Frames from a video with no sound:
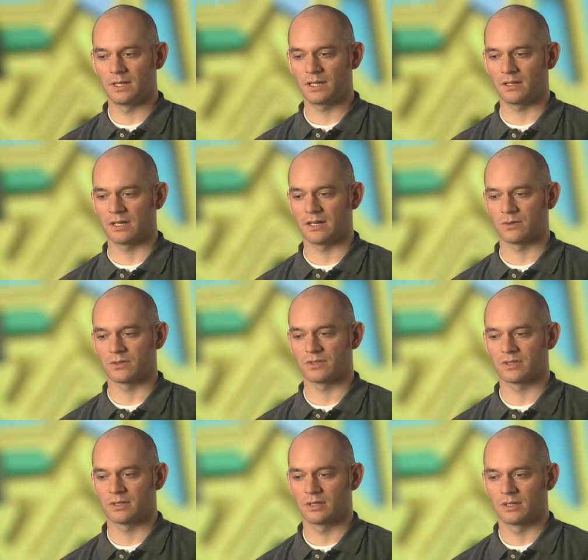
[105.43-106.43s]
It
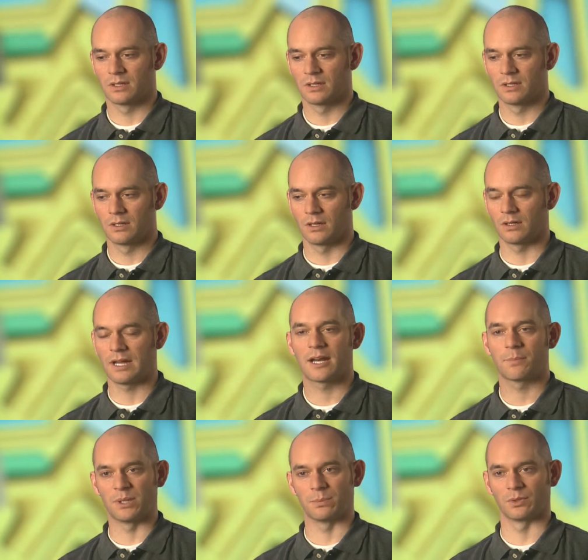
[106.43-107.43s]
allows a lot
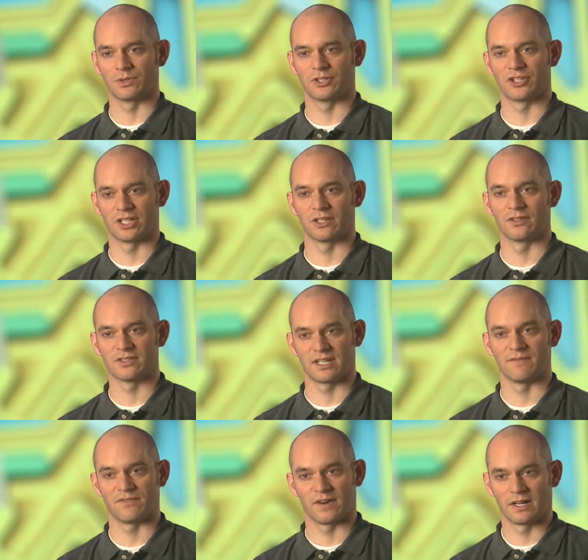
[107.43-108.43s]
of people to share the
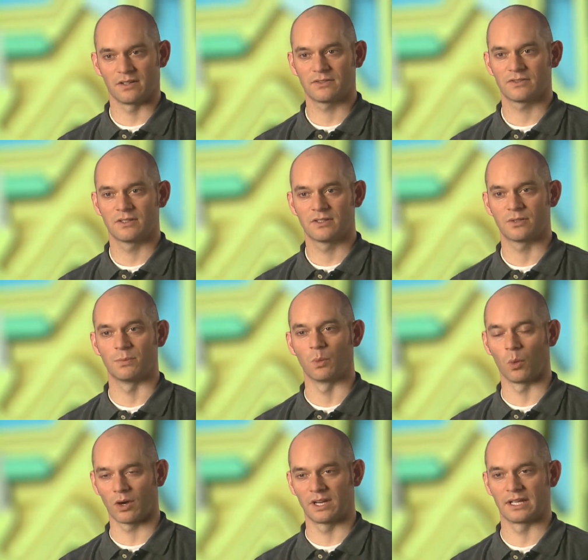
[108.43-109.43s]
same files, to be
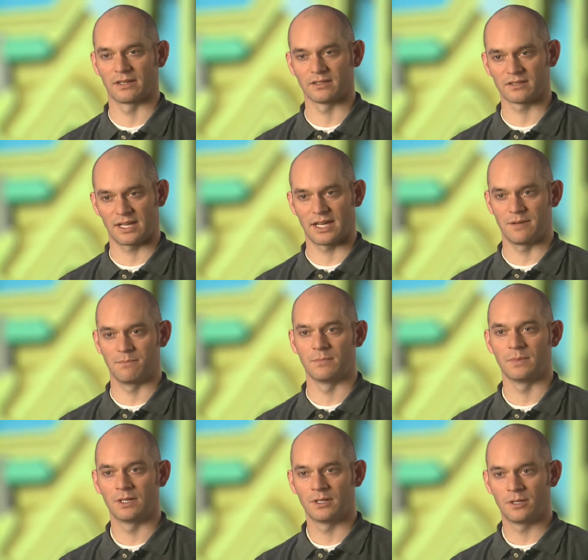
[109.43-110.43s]
working on the same
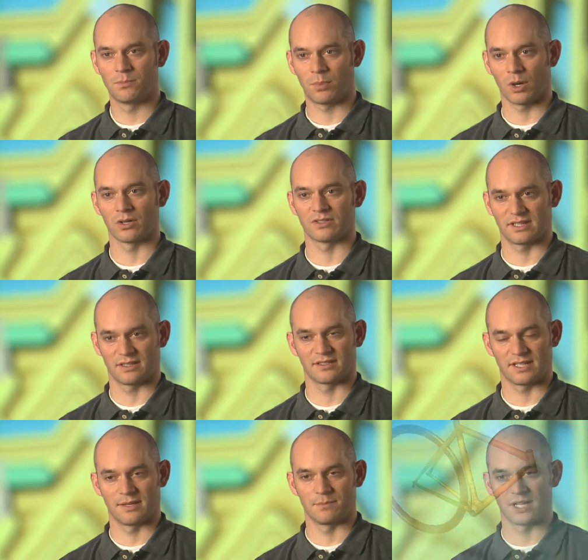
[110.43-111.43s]
parts at the same